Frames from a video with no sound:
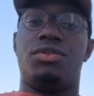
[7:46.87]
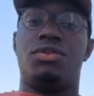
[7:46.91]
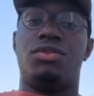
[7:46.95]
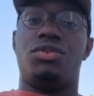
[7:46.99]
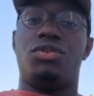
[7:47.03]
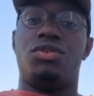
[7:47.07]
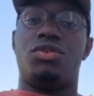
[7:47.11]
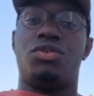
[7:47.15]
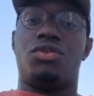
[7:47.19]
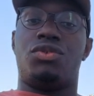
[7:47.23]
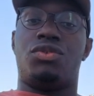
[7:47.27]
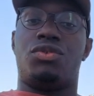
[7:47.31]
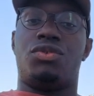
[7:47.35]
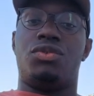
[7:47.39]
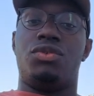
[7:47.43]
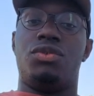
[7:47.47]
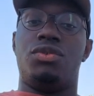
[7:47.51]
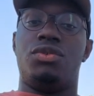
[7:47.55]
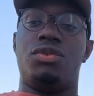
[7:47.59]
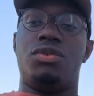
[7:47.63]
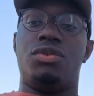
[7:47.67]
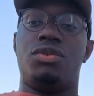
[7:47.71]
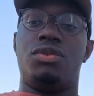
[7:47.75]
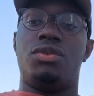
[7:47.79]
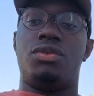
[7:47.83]

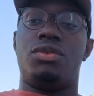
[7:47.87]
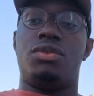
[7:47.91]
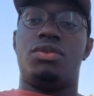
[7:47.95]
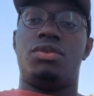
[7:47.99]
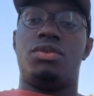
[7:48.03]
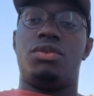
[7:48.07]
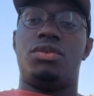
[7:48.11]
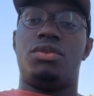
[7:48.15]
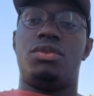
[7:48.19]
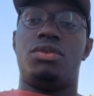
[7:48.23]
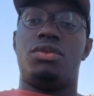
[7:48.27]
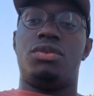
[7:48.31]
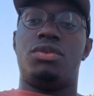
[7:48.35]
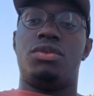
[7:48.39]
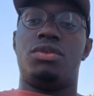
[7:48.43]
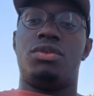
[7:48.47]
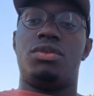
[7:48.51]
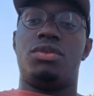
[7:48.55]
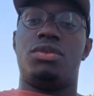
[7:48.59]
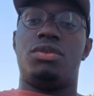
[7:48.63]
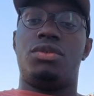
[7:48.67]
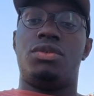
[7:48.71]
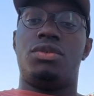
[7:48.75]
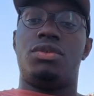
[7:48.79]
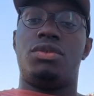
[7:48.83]

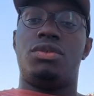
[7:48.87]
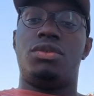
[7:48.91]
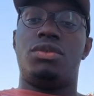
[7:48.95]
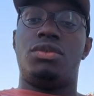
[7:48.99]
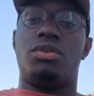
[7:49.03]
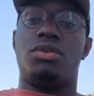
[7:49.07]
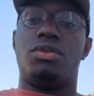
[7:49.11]
(no one is talking)